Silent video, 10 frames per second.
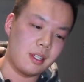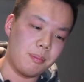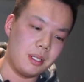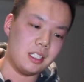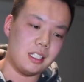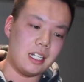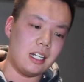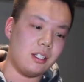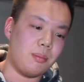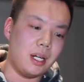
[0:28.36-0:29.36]
because of
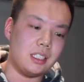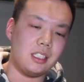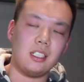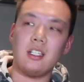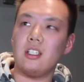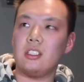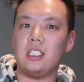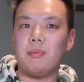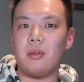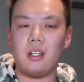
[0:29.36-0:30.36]
that, the price is a little
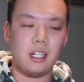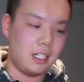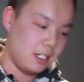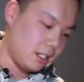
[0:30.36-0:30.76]
cheaper.